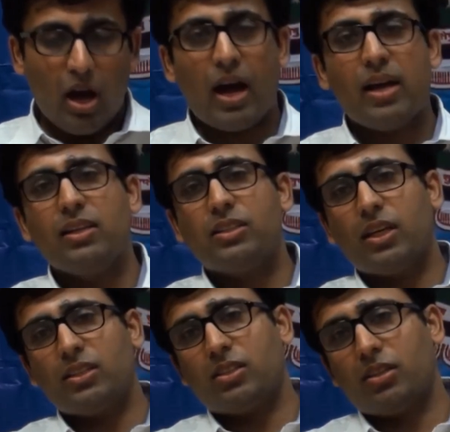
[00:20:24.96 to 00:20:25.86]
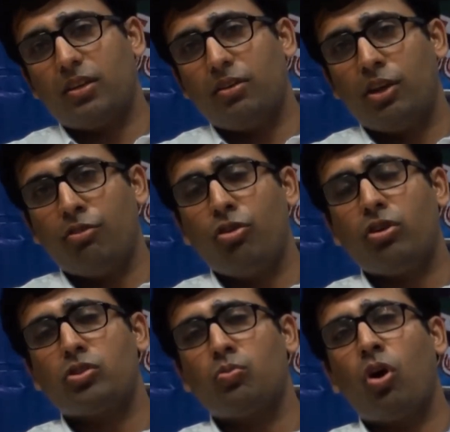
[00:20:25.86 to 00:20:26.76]
I'll just give
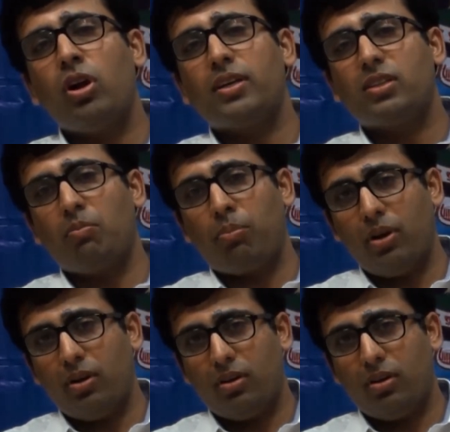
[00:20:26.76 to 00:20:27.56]
you a small example